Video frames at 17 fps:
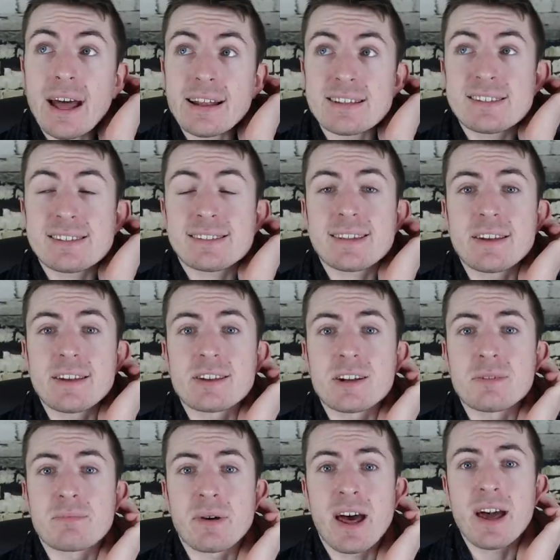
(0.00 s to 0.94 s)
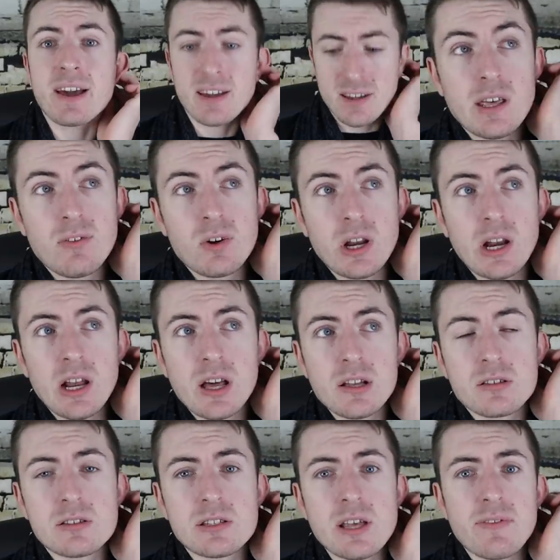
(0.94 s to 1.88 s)
at centre back. They've only
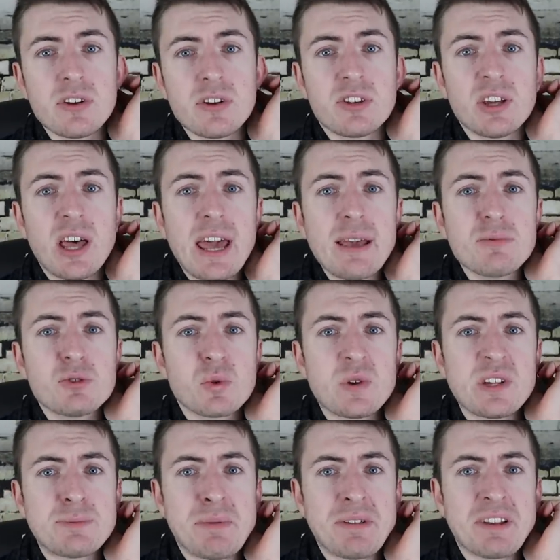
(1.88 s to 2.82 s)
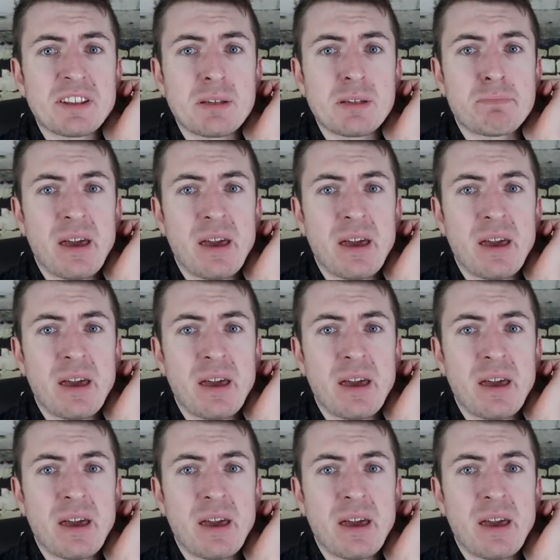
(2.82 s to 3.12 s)
lost 7 times when he's been on the